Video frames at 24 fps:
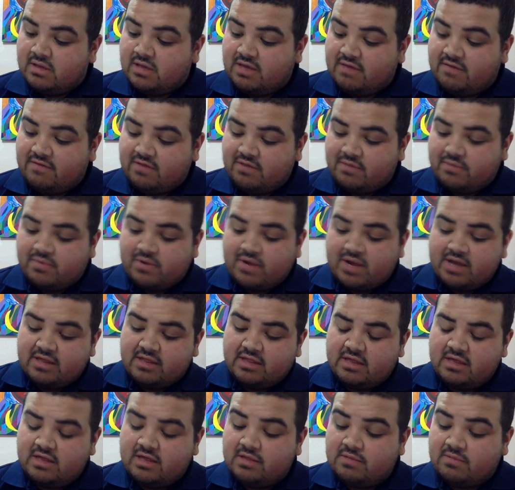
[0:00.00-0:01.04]
given the
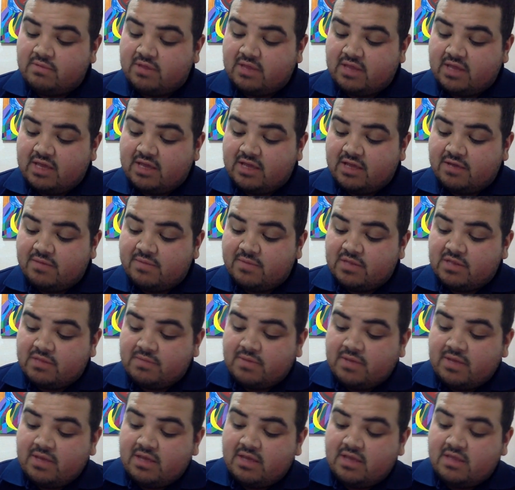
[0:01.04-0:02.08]
prices when the income is
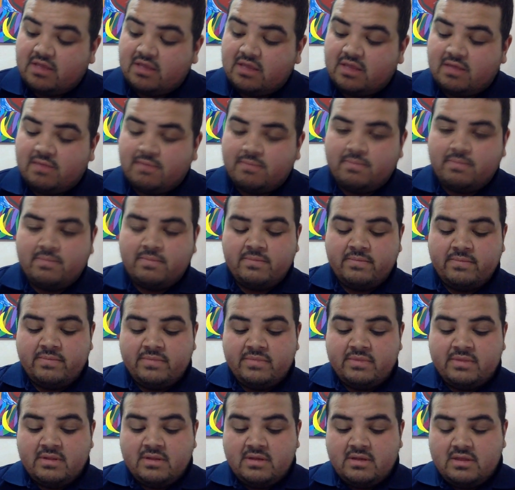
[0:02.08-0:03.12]
spent, and then
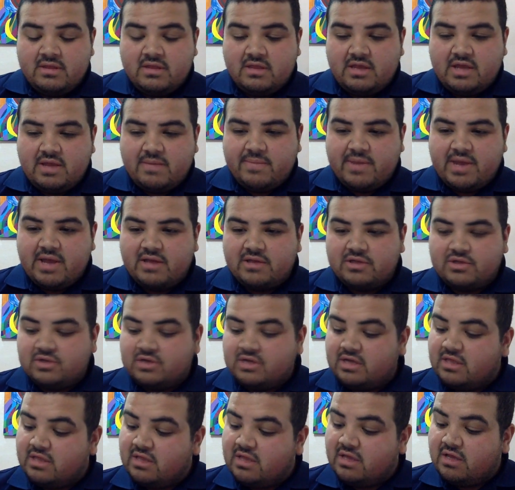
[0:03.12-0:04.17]
the
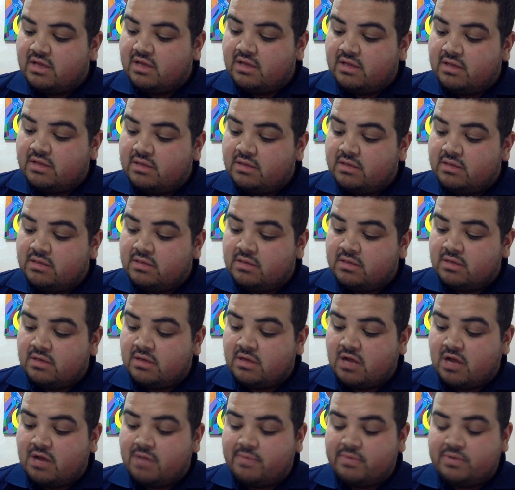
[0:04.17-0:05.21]
boundary and the
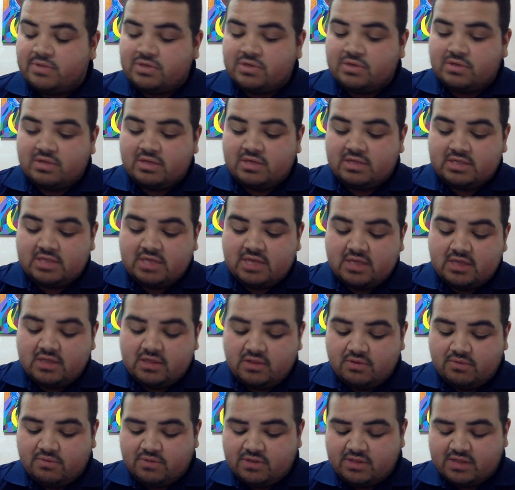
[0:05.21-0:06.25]
opportunity says.
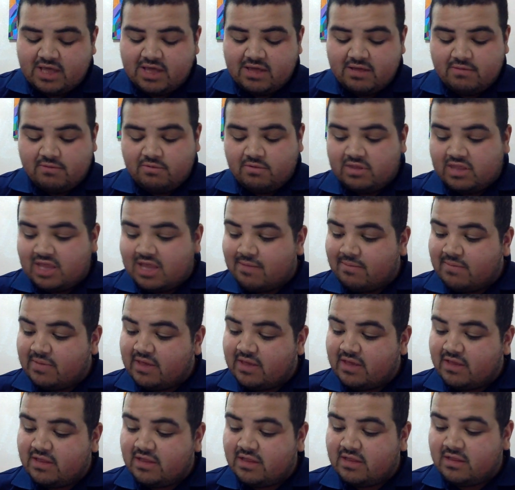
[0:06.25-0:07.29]
So what that
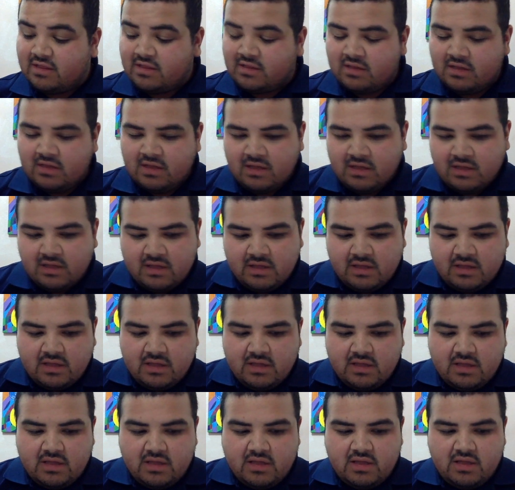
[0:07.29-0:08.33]
means is,
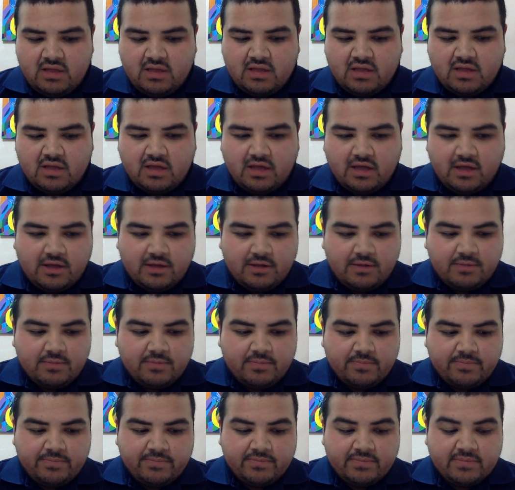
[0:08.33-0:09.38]

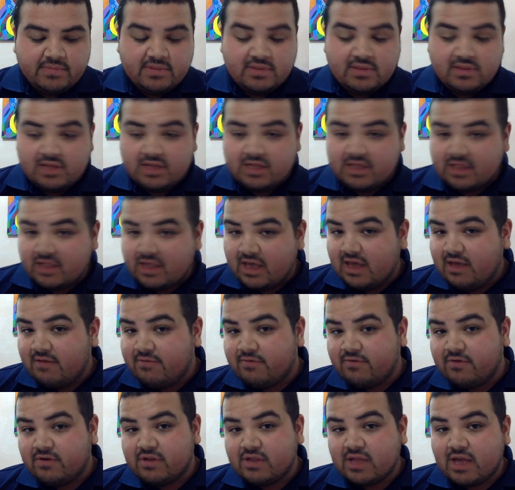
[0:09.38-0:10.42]
um, let's say
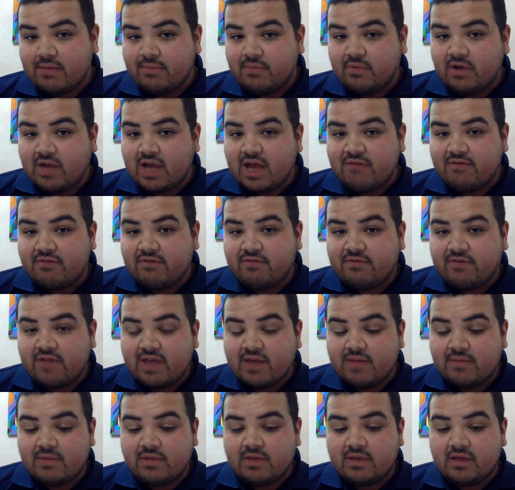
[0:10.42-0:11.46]
for example, I have a
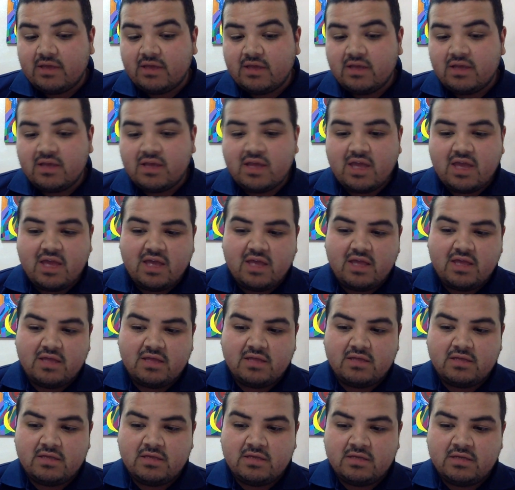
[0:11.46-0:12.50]
family,
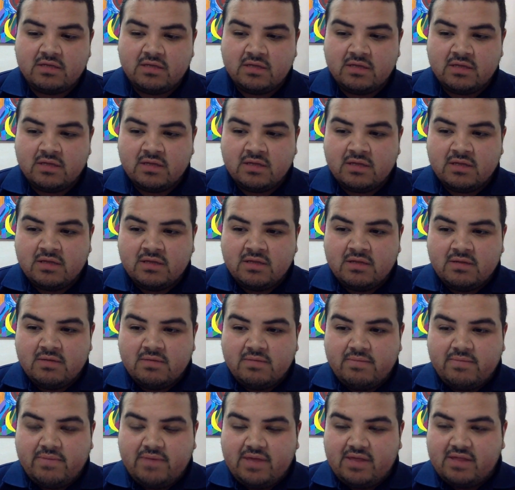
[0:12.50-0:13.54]
and
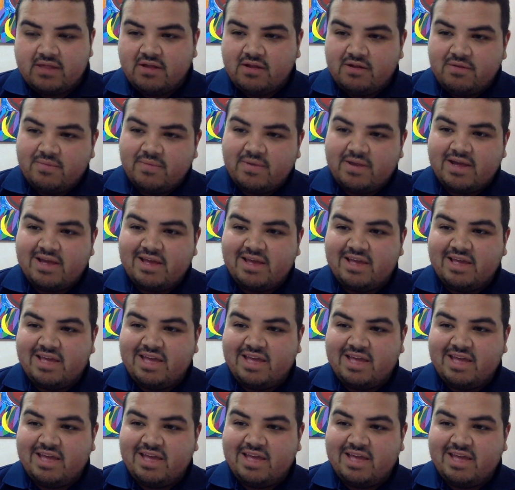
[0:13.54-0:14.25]
based on my